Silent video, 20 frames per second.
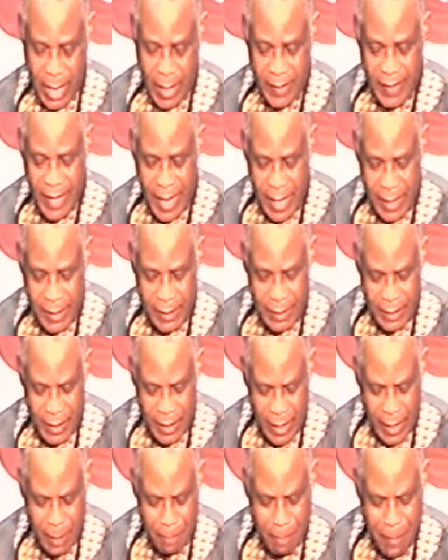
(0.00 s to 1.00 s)
Then
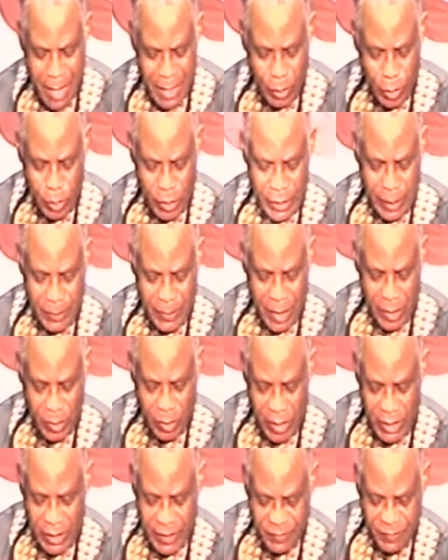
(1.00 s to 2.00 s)
in Matthew chapter
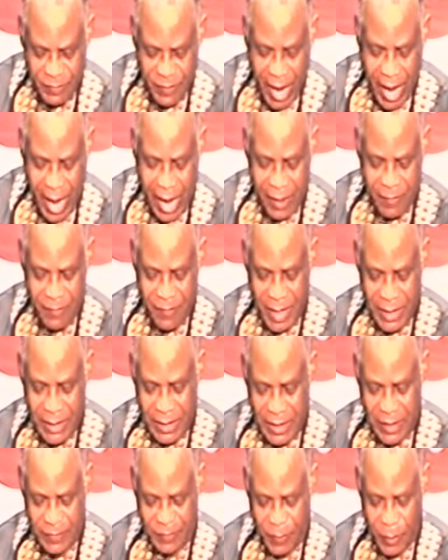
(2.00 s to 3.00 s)
25,
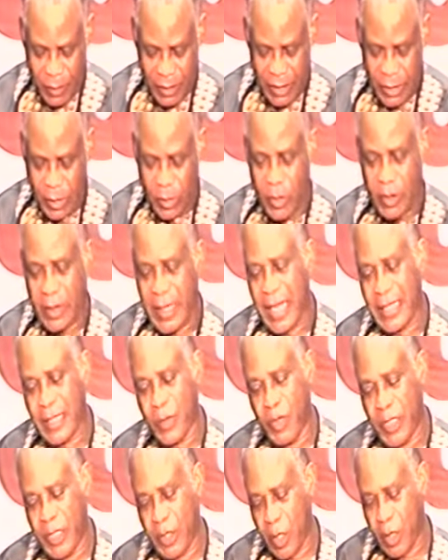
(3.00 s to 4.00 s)
verses 14 to 30,
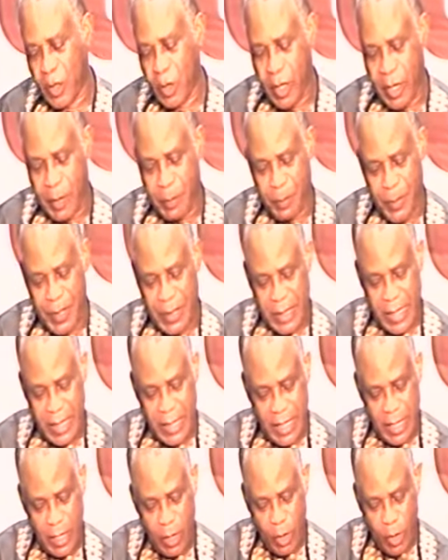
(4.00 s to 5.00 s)
which is also repeated
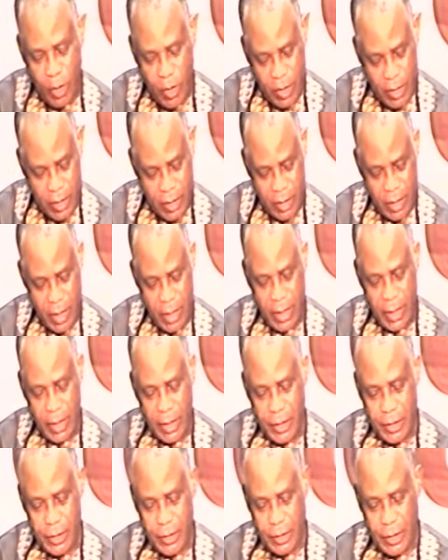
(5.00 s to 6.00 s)
in Luke
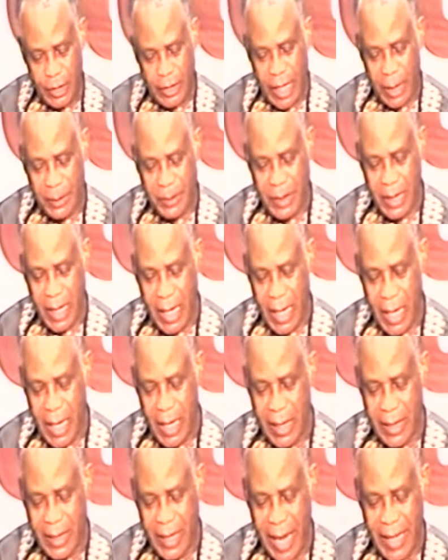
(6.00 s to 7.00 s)
chapter
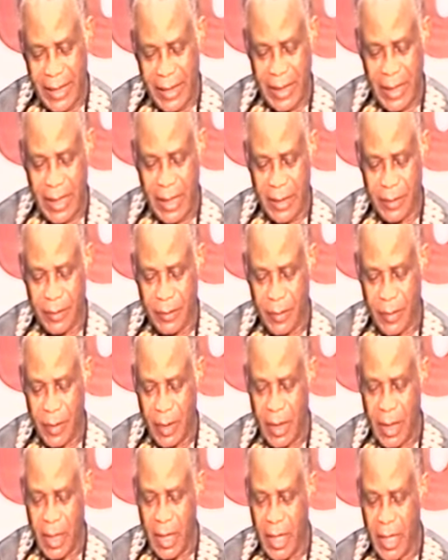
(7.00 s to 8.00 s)
19.
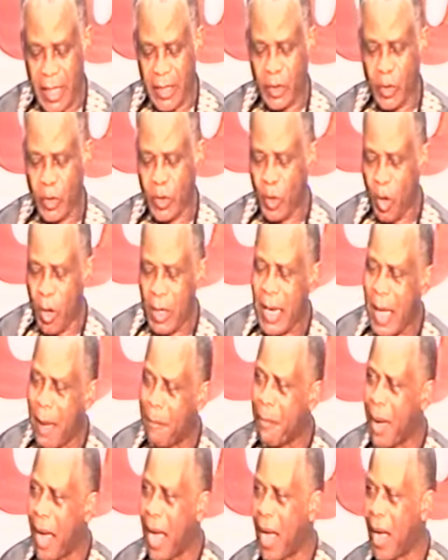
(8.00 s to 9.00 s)
It is talking
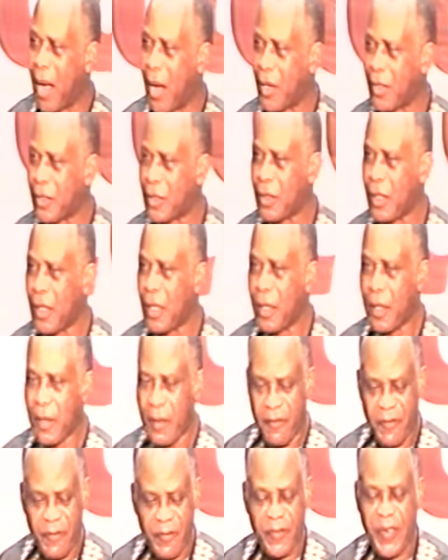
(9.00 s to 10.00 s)
about
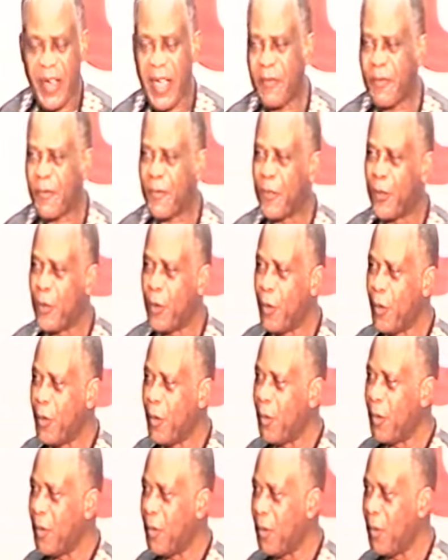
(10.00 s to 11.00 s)

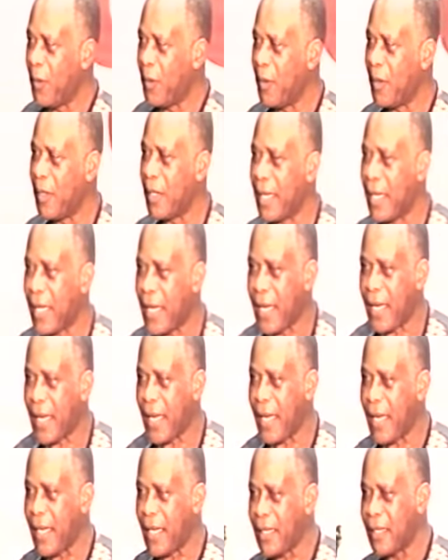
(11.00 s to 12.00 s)
faithful
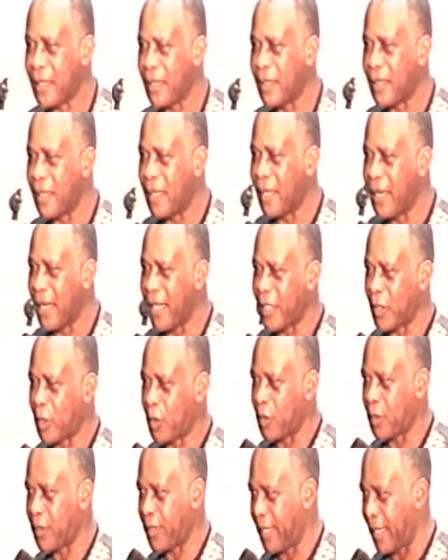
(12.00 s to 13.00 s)
in
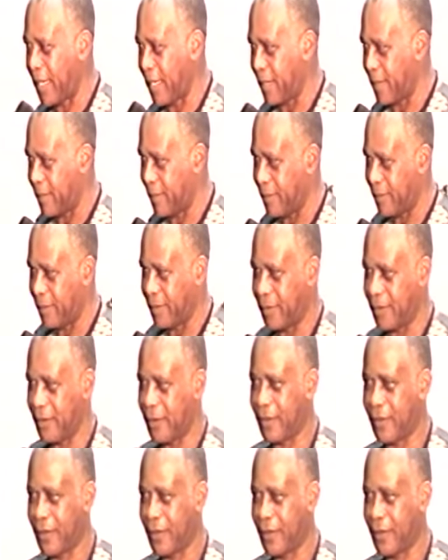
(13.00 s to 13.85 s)
little things.